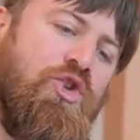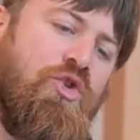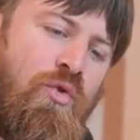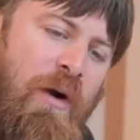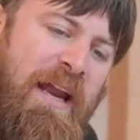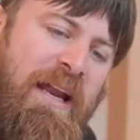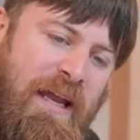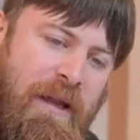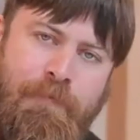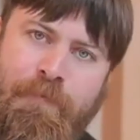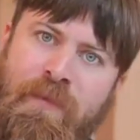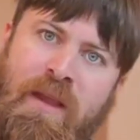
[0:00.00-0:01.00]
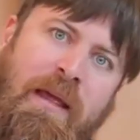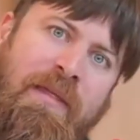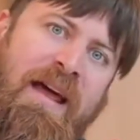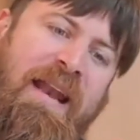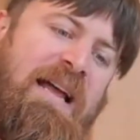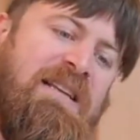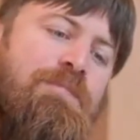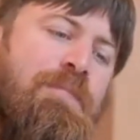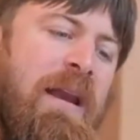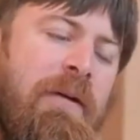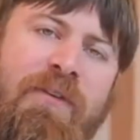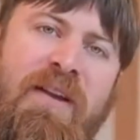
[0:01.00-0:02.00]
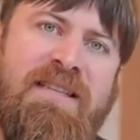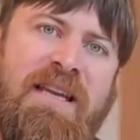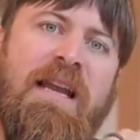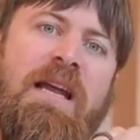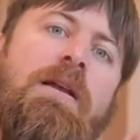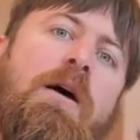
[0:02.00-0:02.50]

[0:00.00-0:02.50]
training that has benefits in it